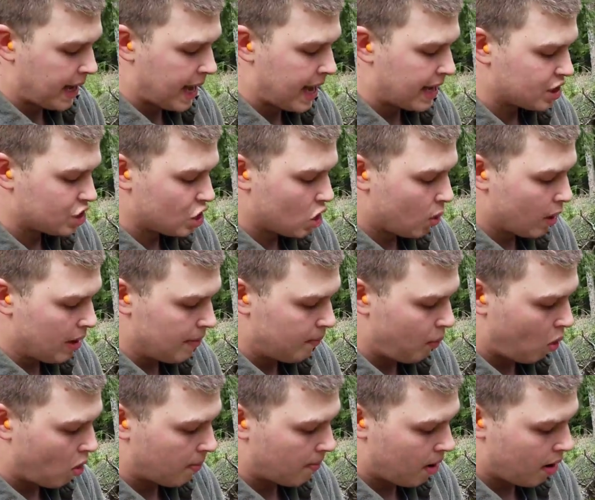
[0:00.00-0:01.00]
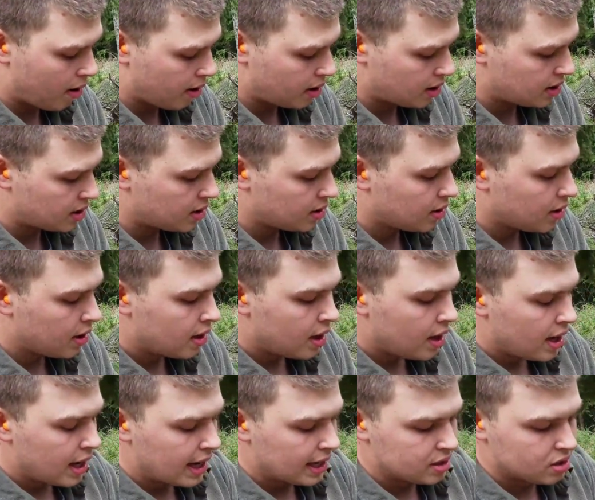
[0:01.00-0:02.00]
It has no import marks.
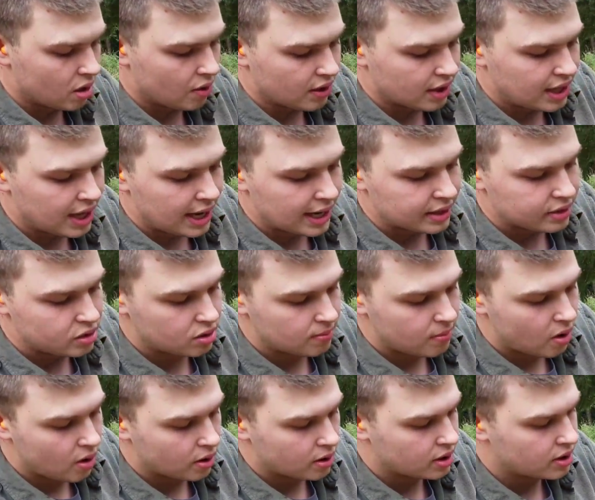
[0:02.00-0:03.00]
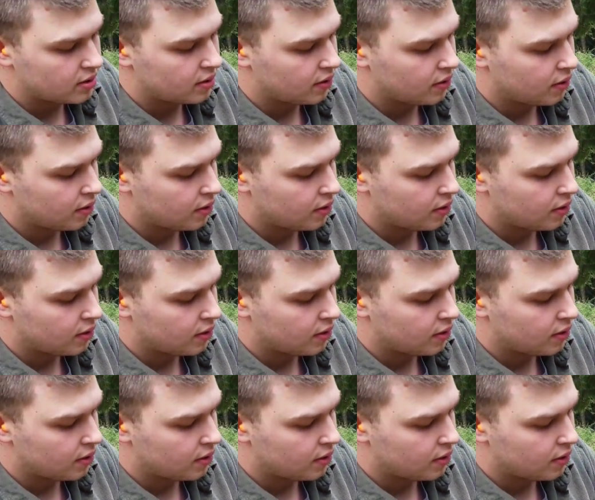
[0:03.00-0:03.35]
Has all the Kaiser marks.